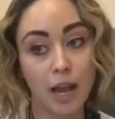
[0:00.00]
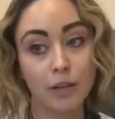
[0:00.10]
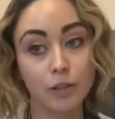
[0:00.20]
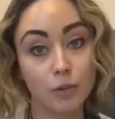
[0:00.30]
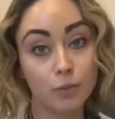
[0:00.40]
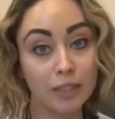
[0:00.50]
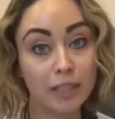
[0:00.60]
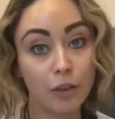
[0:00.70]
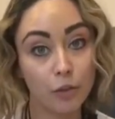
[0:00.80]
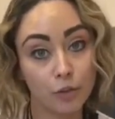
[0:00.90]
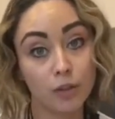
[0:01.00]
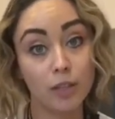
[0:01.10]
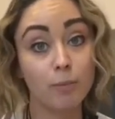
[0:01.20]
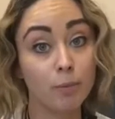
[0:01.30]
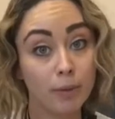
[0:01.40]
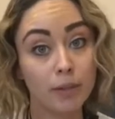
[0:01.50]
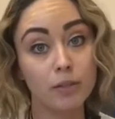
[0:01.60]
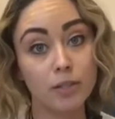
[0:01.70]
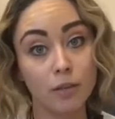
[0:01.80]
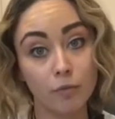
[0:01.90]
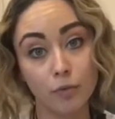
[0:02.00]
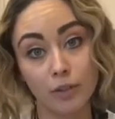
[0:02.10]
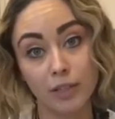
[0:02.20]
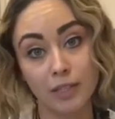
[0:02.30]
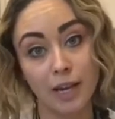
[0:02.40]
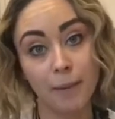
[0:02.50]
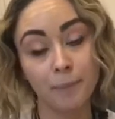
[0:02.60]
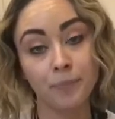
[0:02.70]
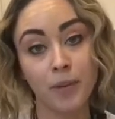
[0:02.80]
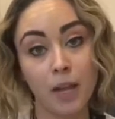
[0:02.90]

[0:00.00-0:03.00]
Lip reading: and you can really thoroughly prepare yourself for the exam,